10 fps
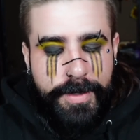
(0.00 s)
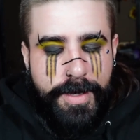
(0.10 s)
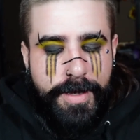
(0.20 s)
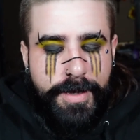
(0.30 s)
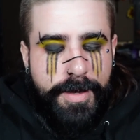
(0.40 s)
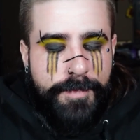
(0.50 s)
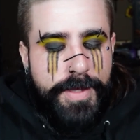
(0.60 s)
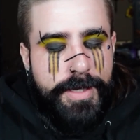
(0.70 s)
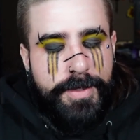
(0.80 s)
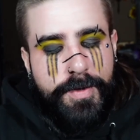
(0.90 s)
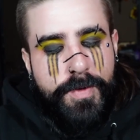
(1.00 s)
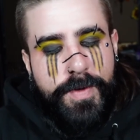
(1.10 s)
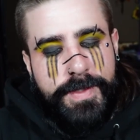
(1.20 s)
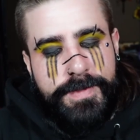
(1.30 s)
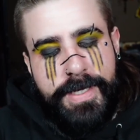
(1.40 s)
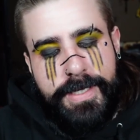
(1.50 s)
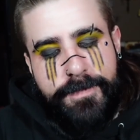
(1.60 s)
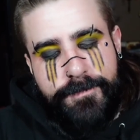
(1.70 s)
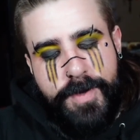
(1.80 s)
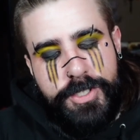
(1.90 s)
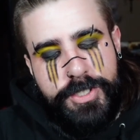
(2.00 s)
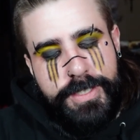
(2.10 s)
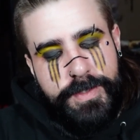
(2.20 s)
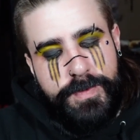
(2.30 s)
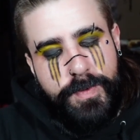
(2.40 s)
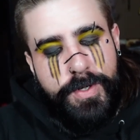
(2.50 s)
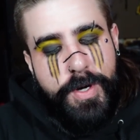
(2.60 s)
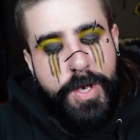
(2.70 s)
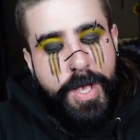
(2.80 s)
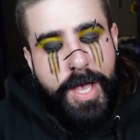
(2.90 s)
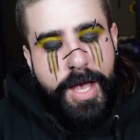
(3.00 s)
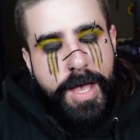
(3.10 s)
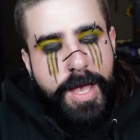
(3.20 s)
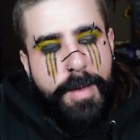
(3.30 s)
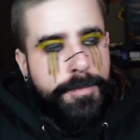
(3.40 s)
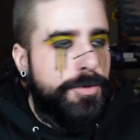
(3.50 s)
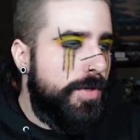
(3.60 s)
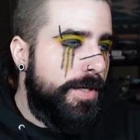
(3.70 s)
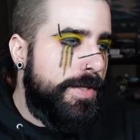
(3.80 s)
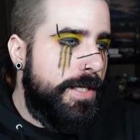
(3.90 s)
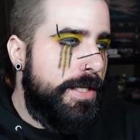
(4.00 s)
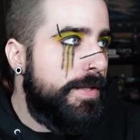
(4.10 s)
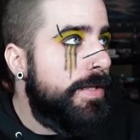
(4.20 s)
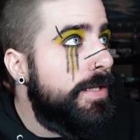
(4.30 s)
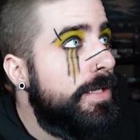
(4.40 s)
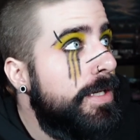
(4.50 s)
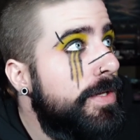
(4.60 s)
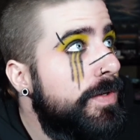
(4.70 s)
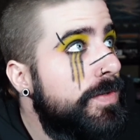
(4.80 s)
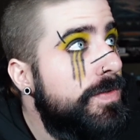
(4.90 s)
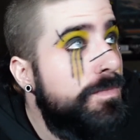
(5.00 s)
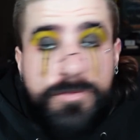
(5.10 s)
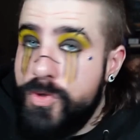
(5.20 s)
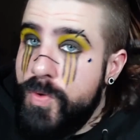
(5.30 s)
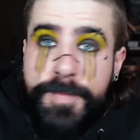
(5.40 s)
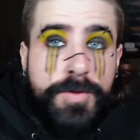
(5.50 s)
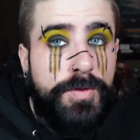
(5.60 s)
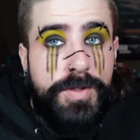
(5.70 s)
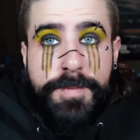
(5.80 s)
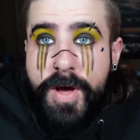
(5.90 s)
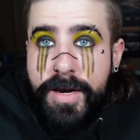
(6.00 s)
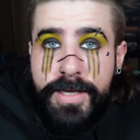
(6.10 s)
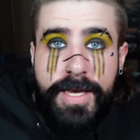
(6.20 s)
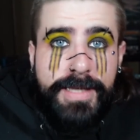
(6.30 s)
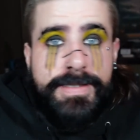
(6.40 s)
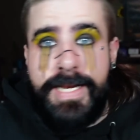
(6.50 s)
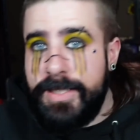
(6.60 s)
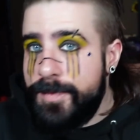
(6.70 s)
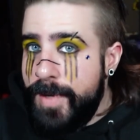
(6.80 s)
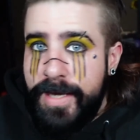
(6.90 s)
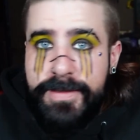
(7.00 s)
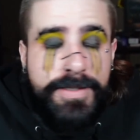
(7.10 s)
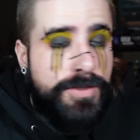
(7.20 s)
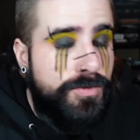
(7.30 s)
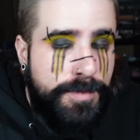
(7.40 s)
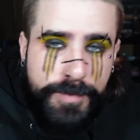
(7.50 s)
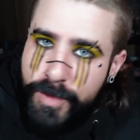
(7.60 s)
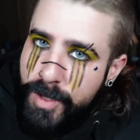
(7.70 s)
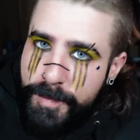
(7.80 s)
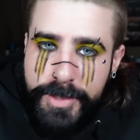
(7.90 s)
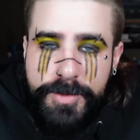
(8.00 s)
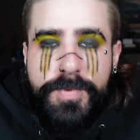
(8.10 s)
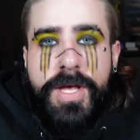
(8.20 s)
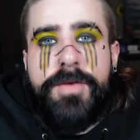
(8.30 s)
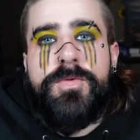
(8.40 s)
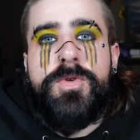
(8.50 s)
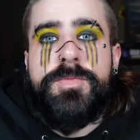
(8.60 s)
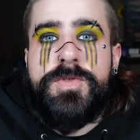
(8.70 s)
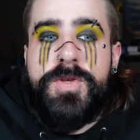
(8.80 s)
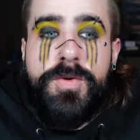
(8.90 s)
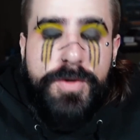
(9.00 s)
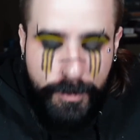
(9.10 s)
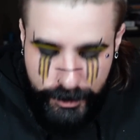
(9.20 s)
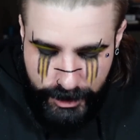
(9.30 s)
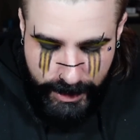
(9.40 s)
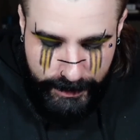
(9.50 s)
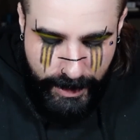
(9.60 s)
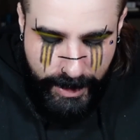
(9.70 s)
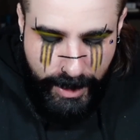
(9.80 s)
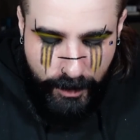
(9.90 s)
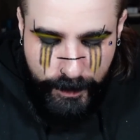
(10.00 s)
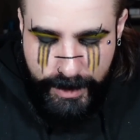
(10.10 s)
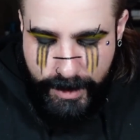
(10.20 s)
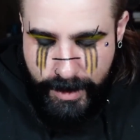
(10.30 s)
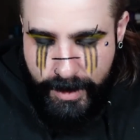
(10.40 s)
that good old executive function disorder. I'm just trying to think anything else. New episodes of the podcast Snacks Packs. It streams on all major platforms, so go check that out. We